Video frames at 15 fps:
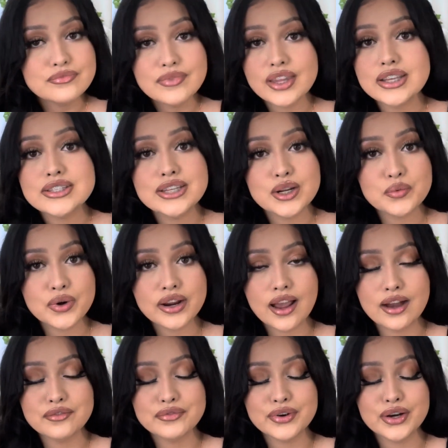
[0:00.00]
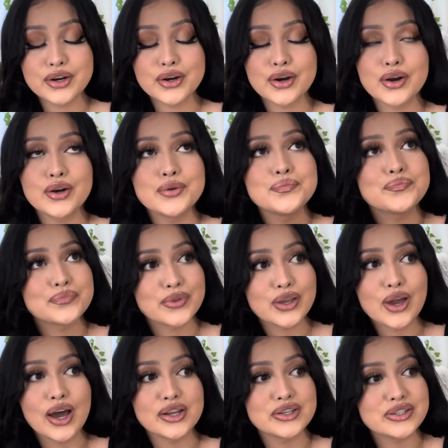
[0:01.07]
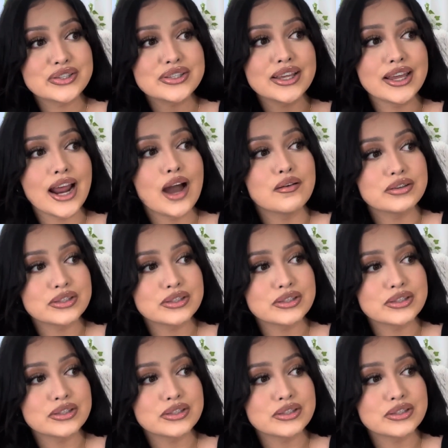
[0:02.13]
Didn't work out for your girl. God just said I was